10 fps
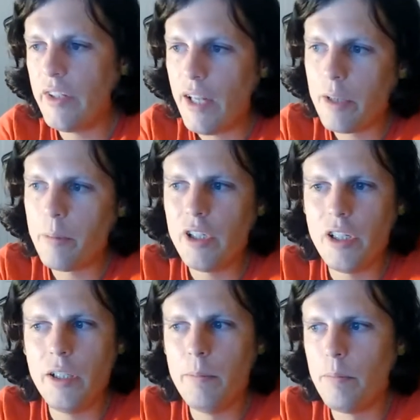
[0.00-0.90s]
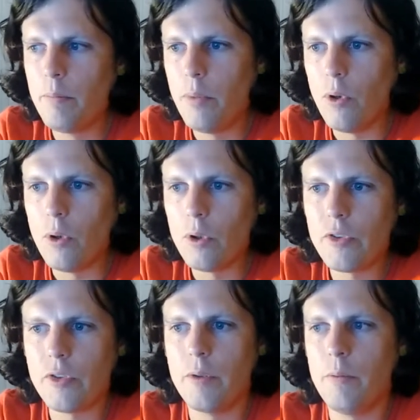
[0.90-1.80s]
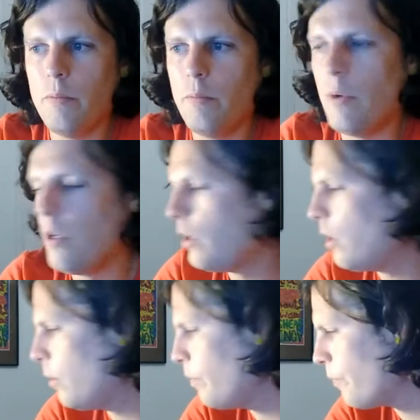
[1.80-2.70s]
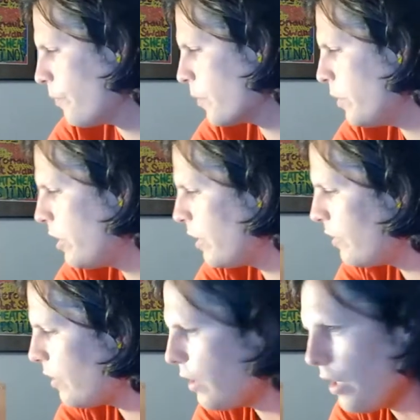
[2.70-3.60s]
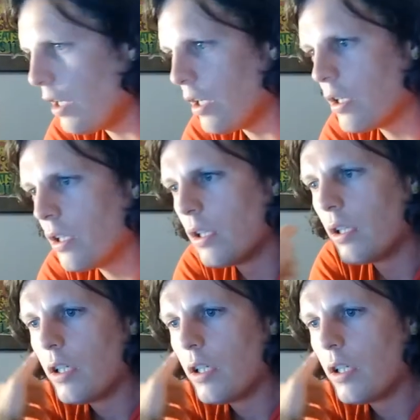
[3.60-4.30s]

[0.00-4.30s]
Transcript: I did add a MIDI port, um, which you can see here,